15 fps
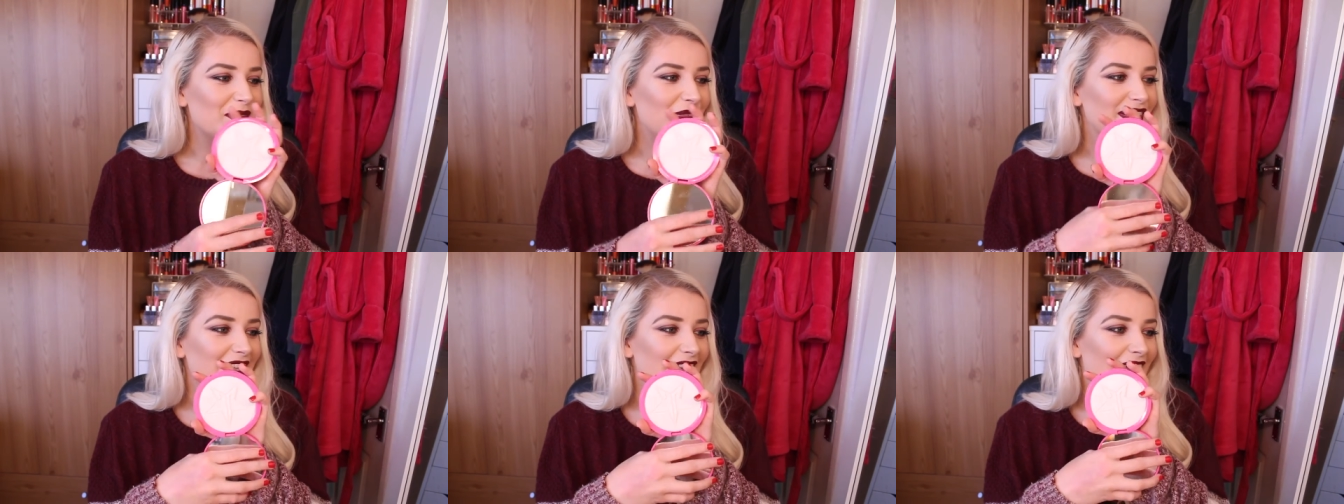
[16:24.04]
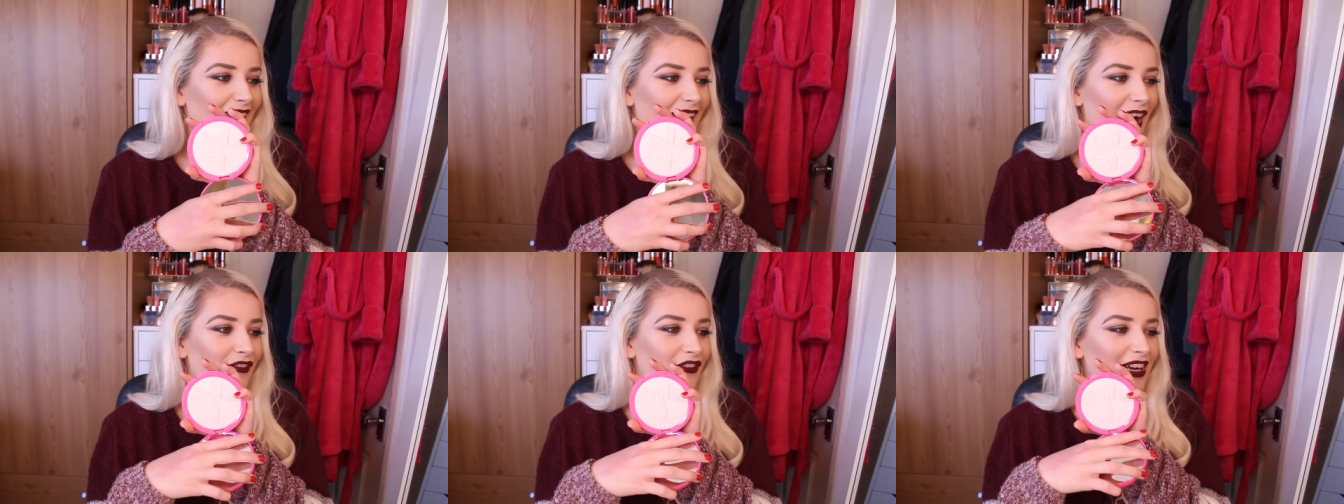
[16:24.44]
But
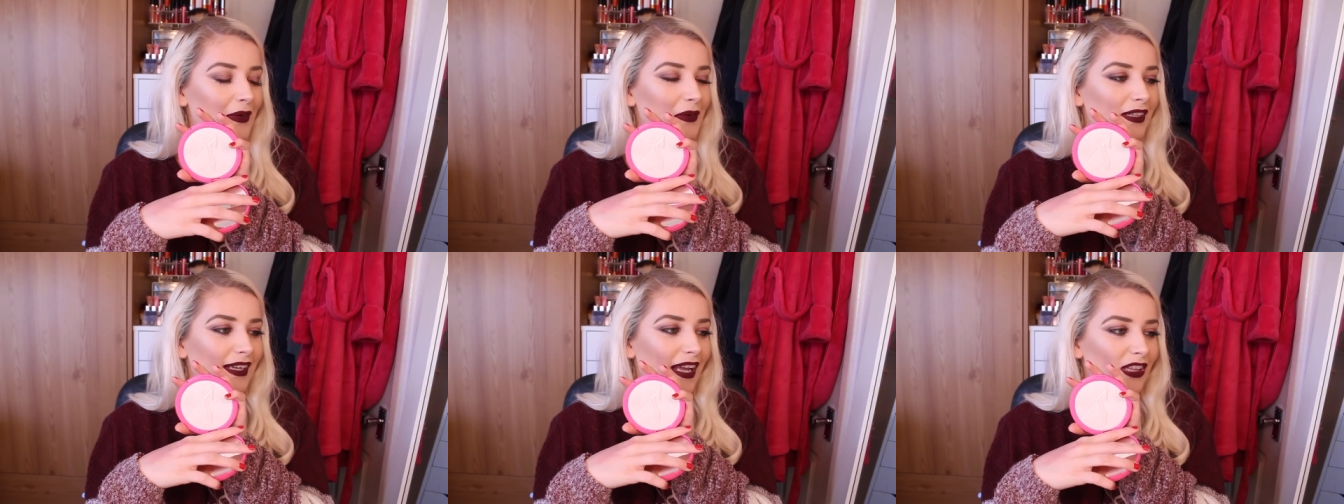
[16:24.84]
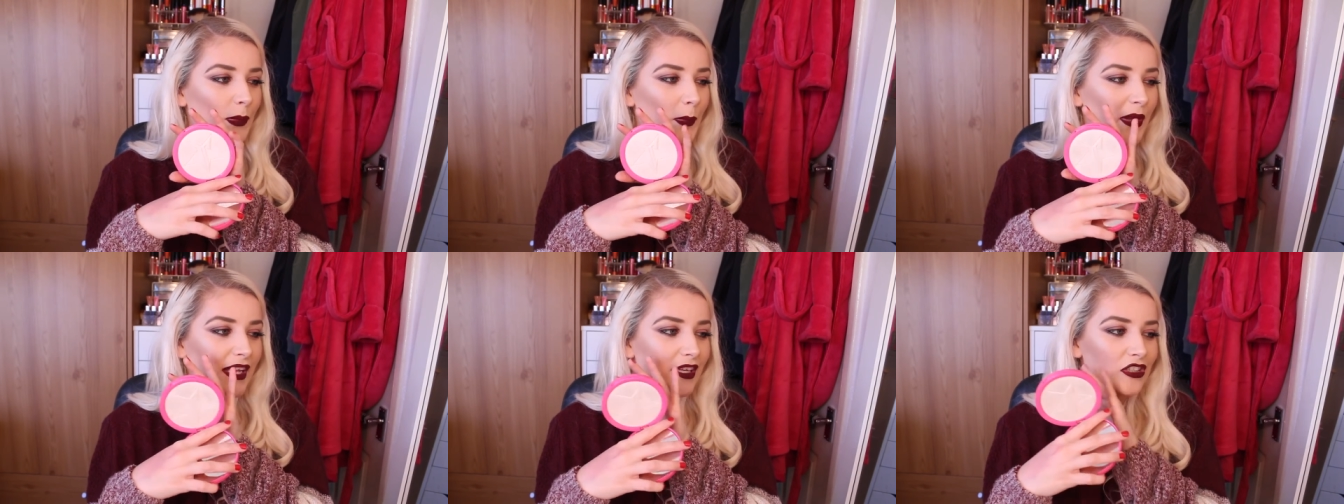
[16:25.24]
yeah, I really want to get the
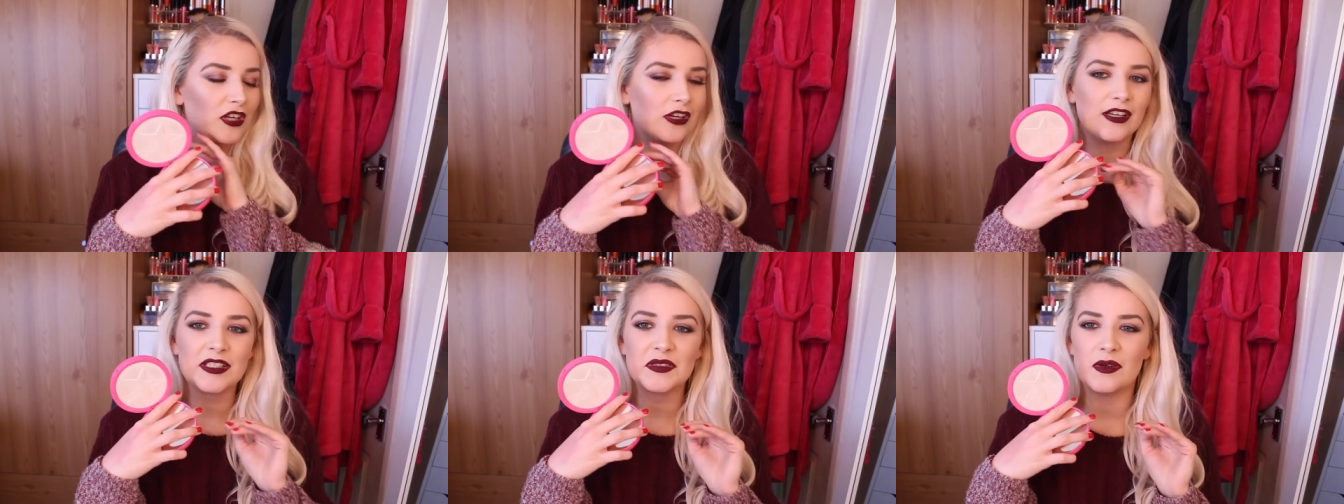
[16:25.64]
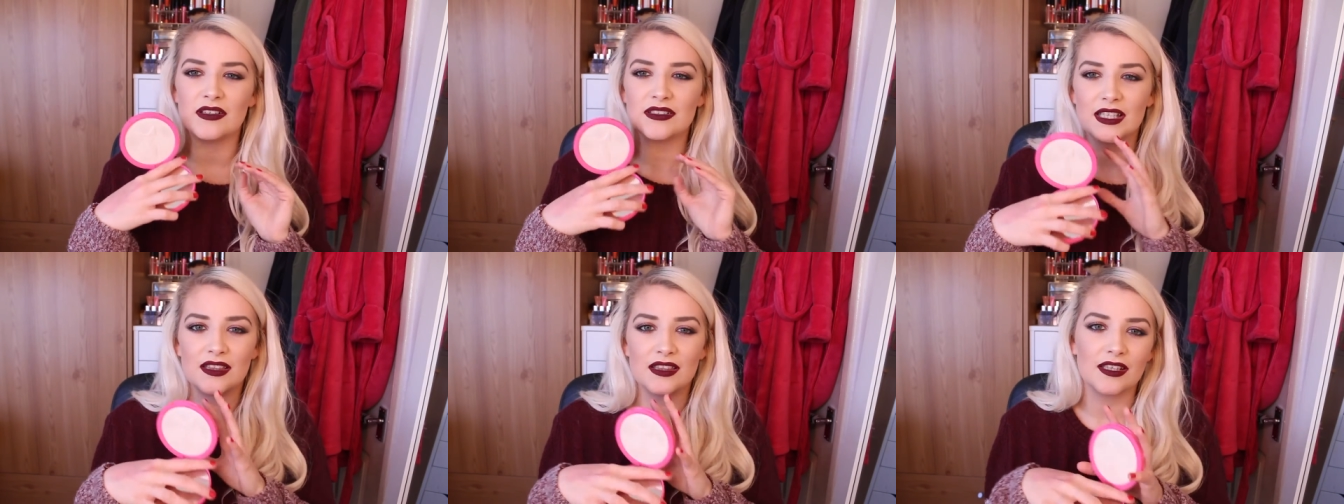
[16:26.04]
Peach Goddess one
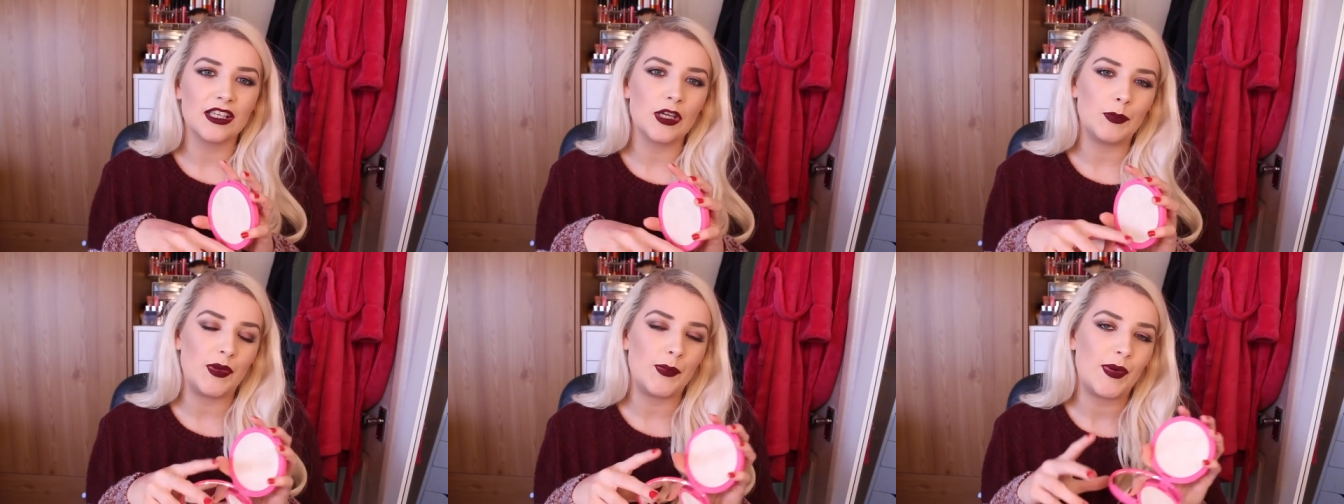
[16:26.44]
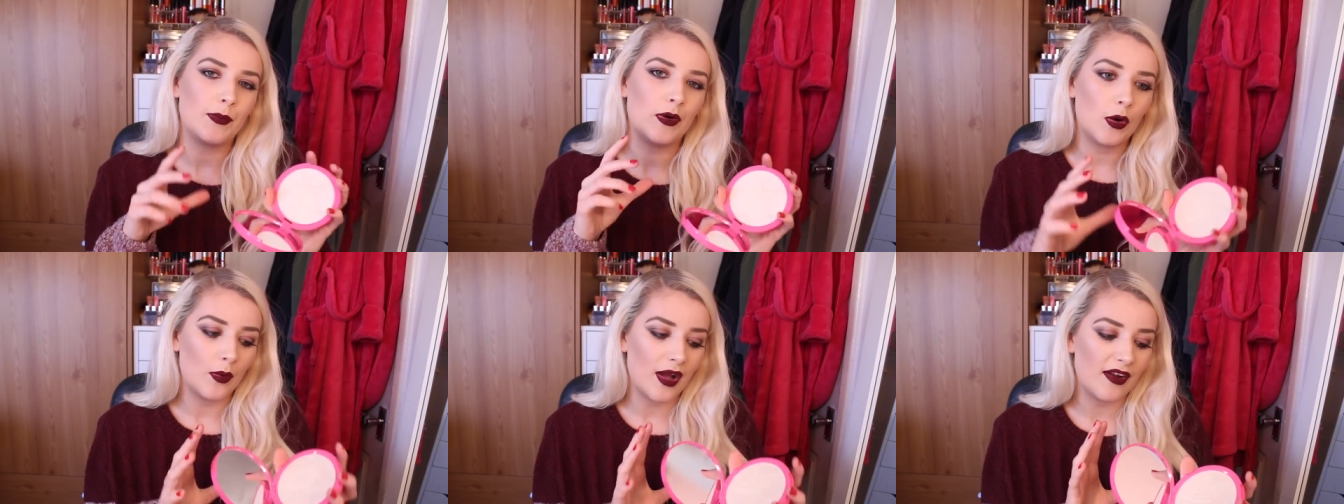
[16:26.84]
because I think it'll be a bit
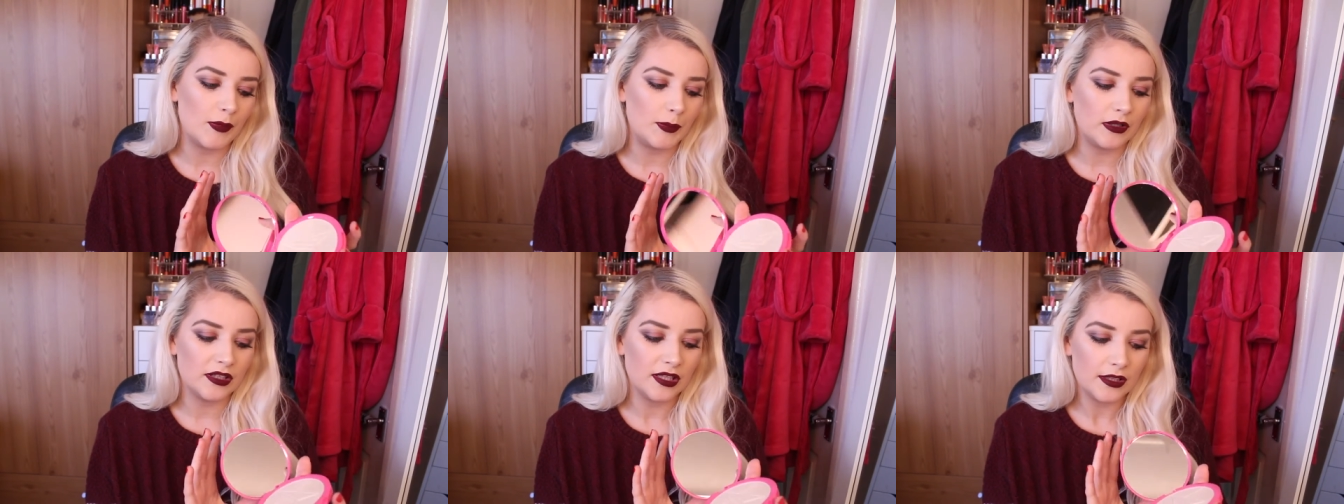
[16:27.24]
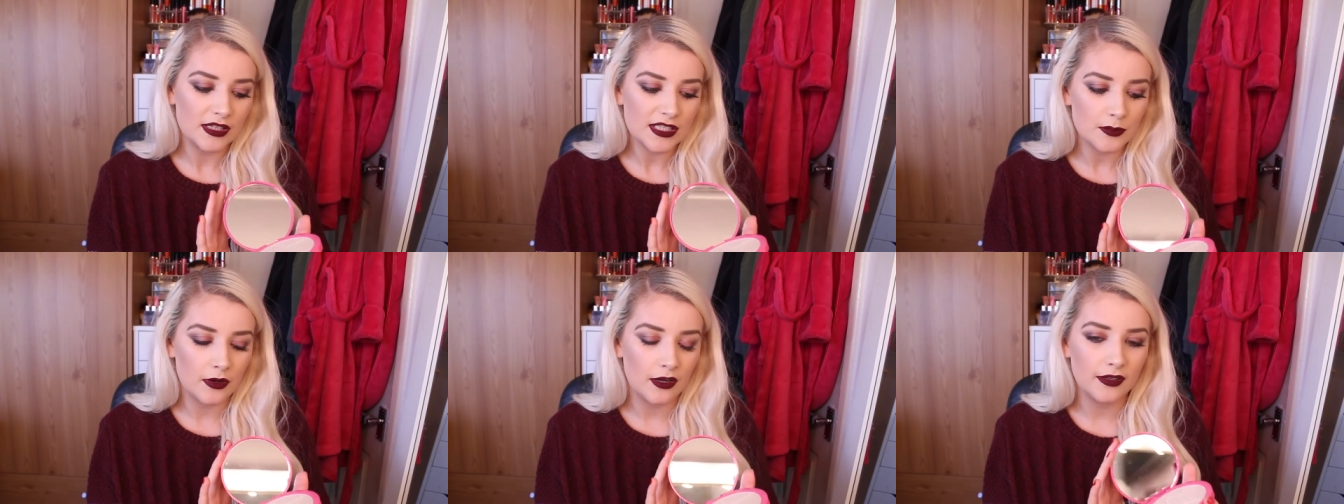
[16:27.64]
more wearable than
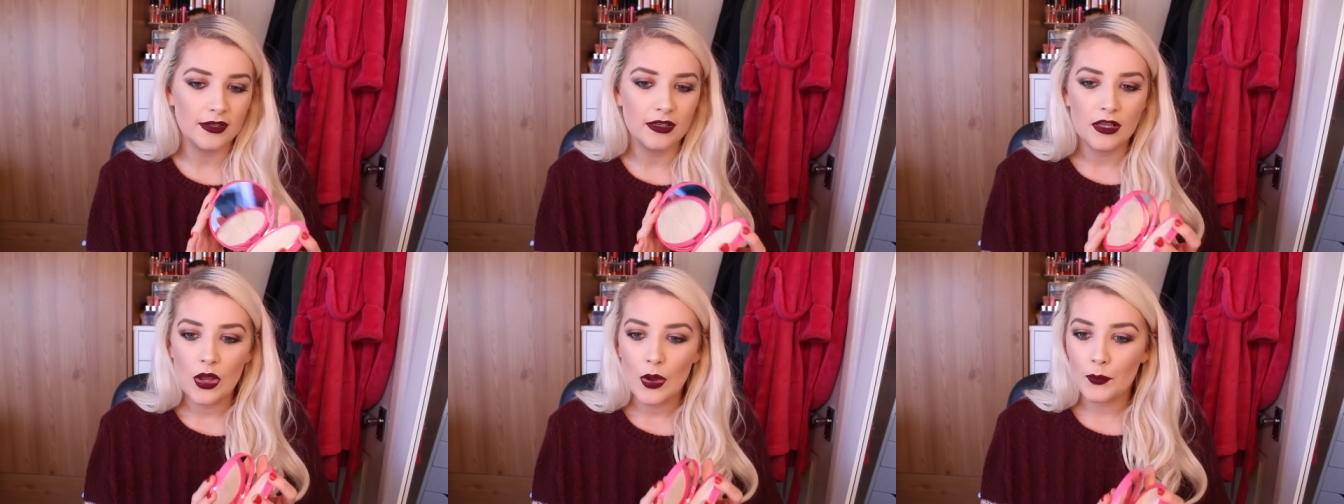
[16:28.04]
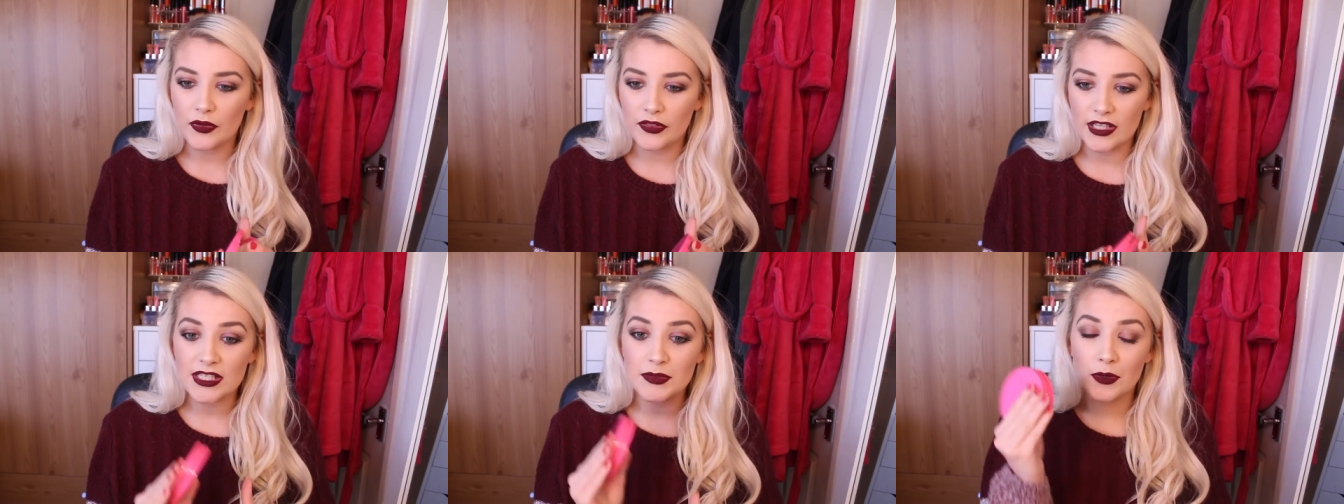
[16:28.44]
this one,
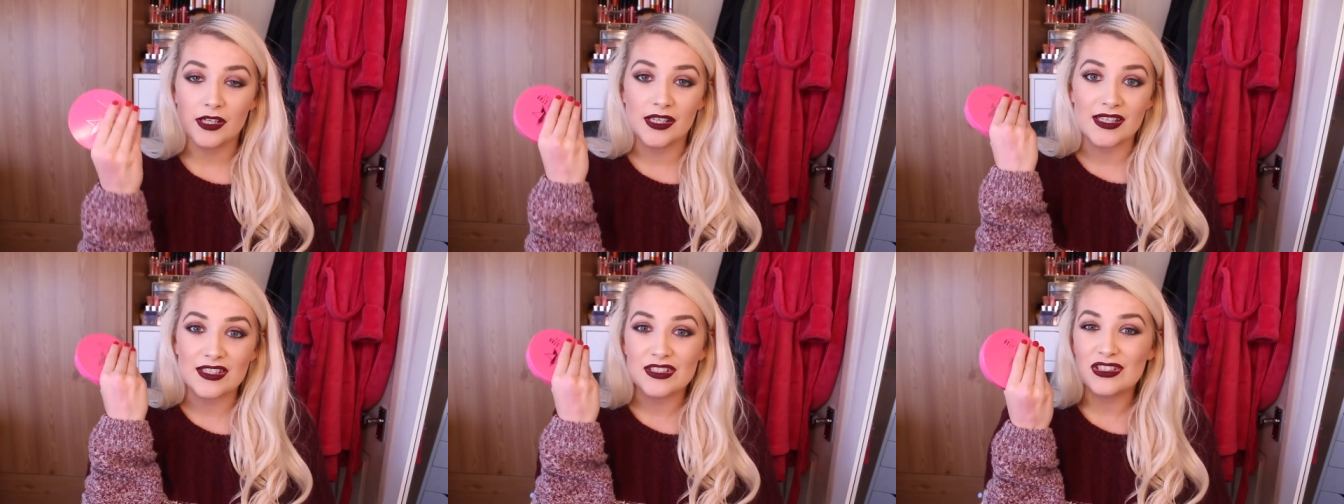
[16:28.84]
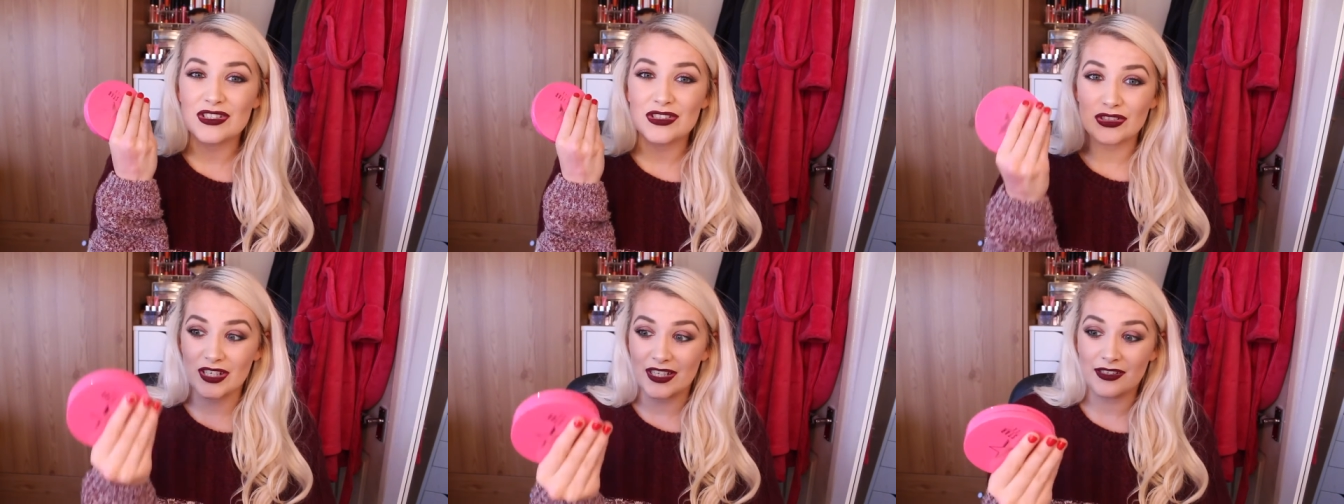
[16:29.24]
but this one is
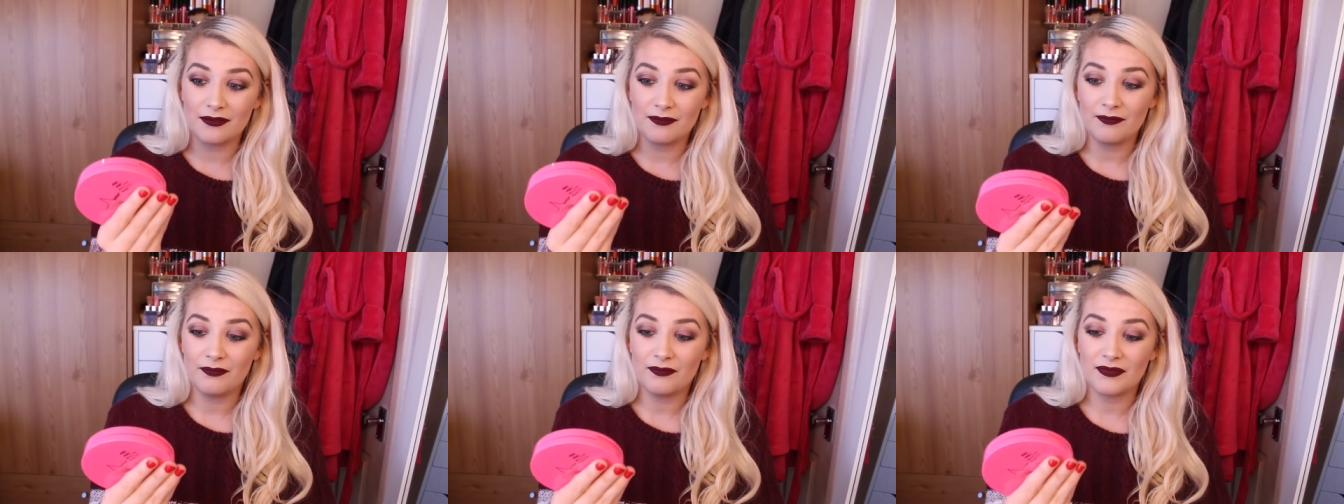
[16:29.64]
stunning.